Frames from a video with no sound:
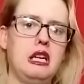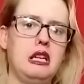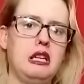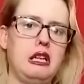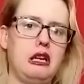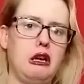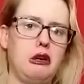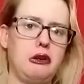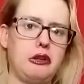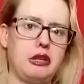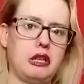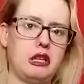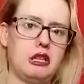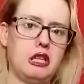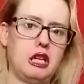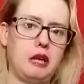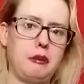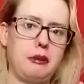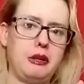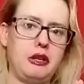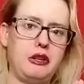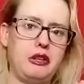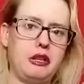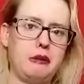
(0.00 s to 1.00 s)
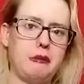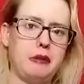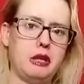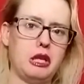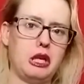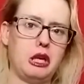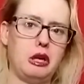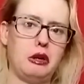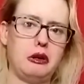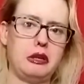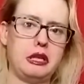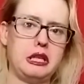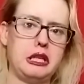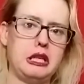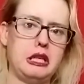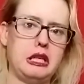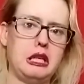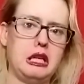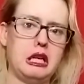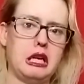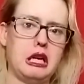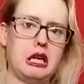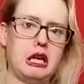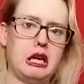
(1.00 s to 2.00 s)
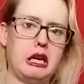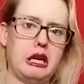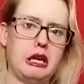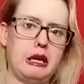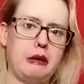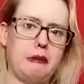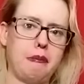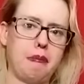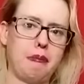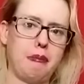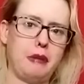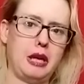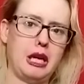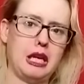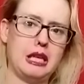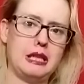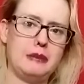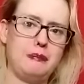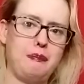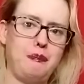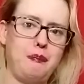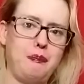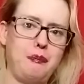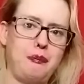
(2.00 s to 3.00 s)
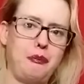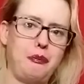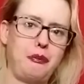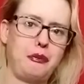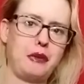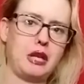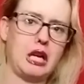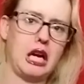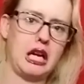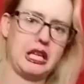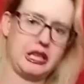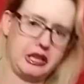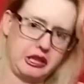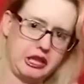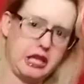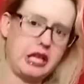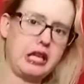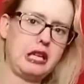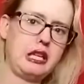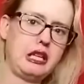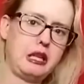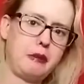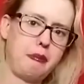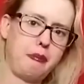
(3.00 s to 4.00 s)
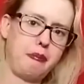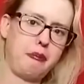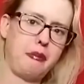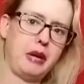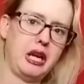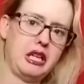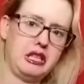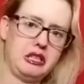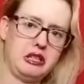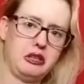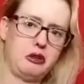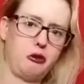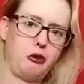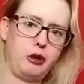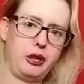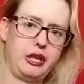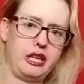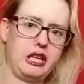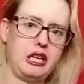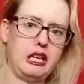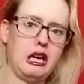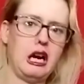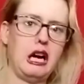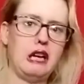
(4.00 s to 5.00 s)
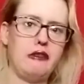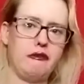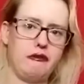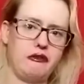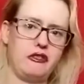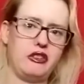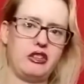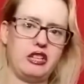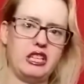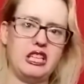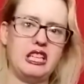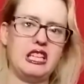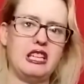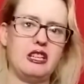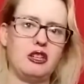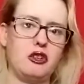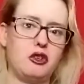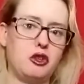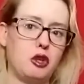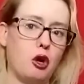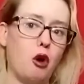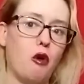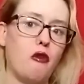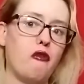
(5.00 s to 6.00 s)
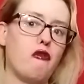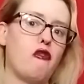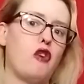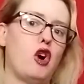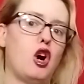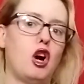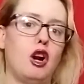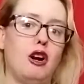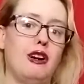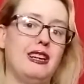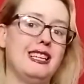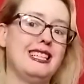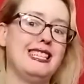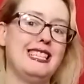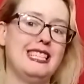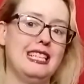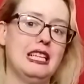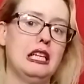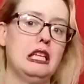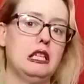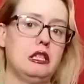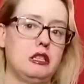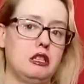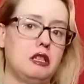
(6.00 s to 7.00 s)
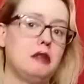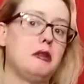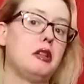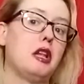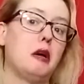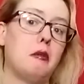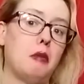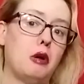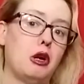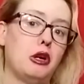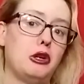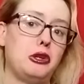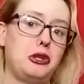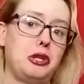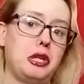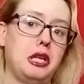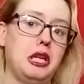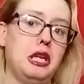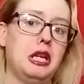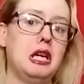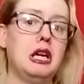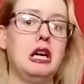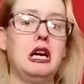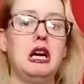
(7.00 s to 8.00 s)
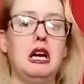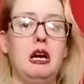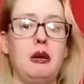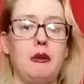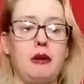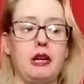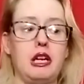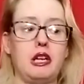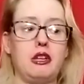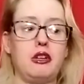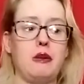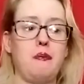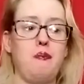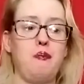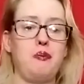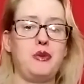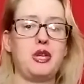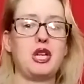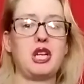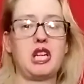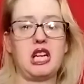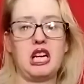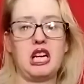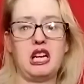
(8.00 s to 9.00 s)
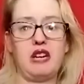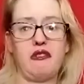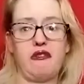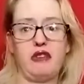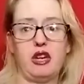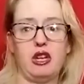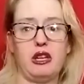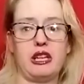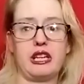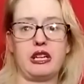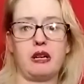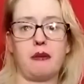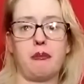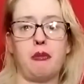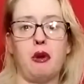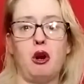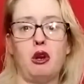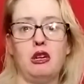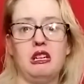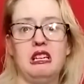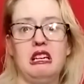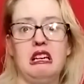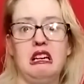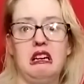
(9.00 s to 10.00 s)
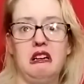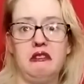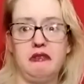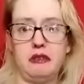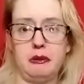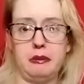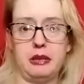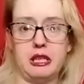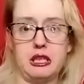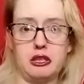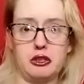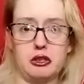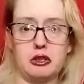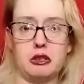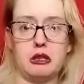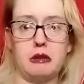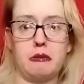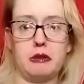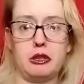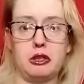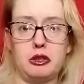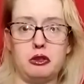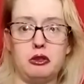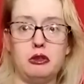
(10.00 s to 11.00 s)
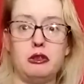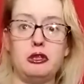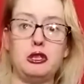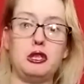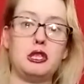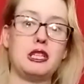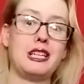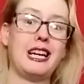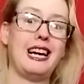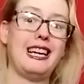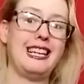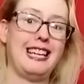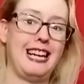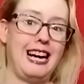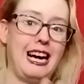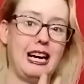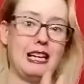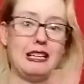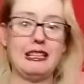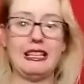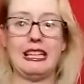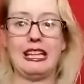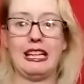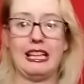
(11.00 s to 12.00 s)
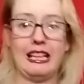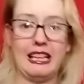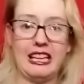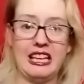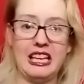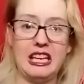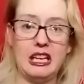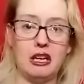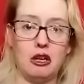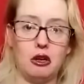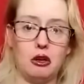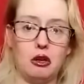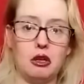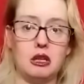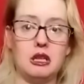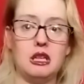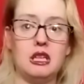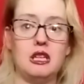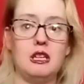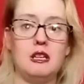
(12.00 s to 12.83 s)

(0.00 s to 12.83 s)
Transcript: there's a little bit of similarity, uh, but I think the best 3D I've seen so far is The Martian, because you kind of felt like you're part of the picture. And as soon as you got out of the theater,